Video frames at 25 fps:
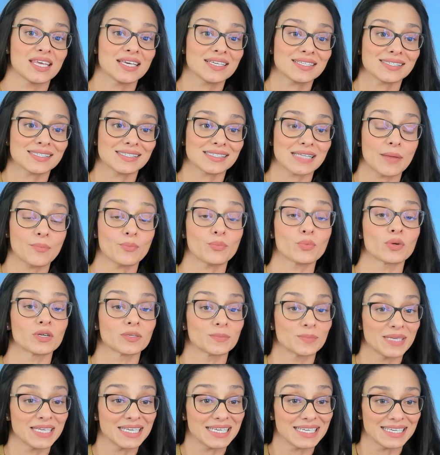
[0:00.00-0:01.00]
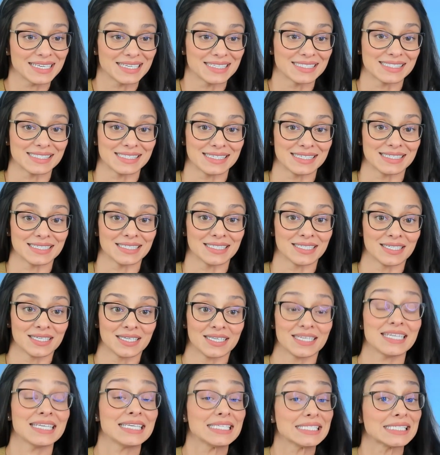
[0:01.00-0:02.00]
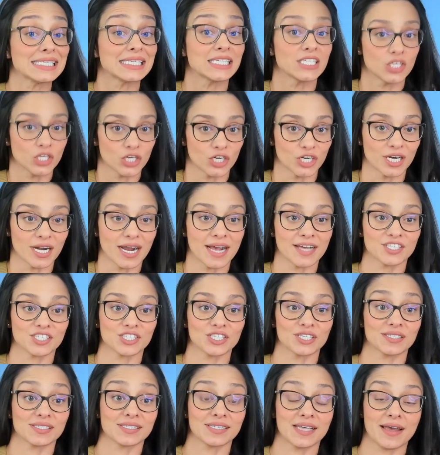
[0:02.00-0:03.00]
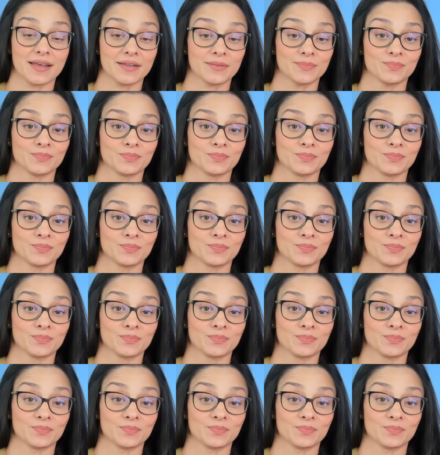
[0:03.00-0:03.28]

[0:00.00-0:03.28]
this step will be easier, I should say.